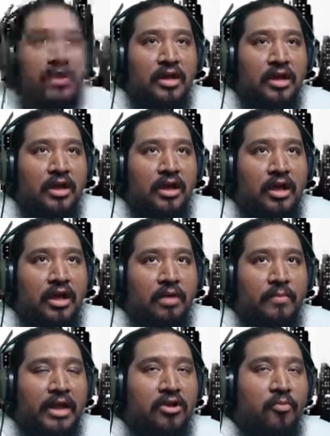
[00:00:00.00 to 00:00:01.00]

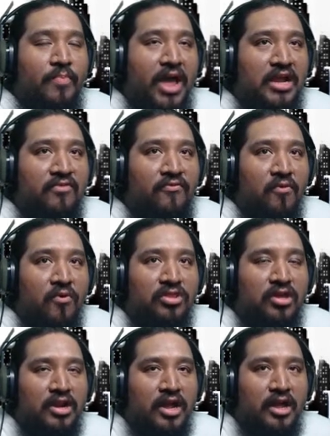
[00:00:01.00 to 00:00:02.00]
I go back and
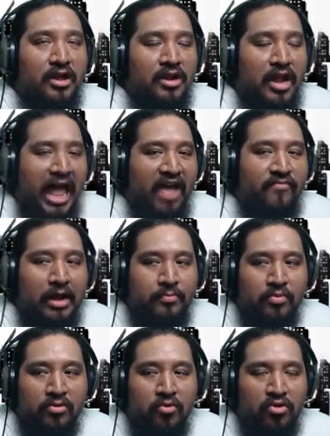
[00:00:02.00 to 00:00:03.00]
forth on a half
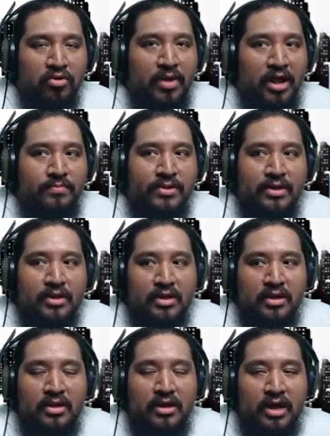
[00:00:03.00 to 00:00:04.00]
pipe or quarter pipe
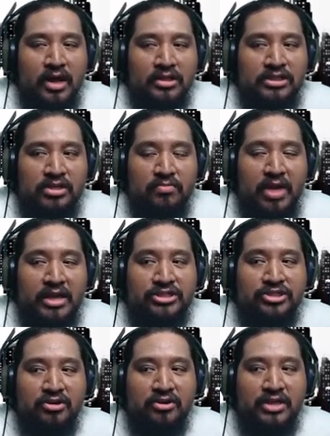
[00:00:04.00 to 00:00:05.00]
to make
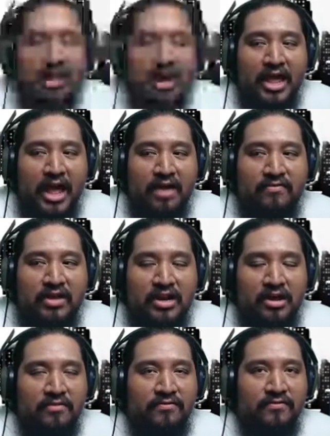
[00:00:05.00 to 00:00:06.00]
sure that I have
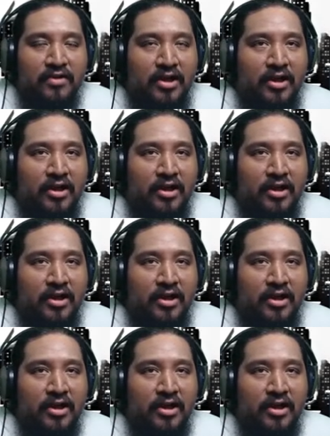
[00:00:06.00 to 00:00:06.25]
enough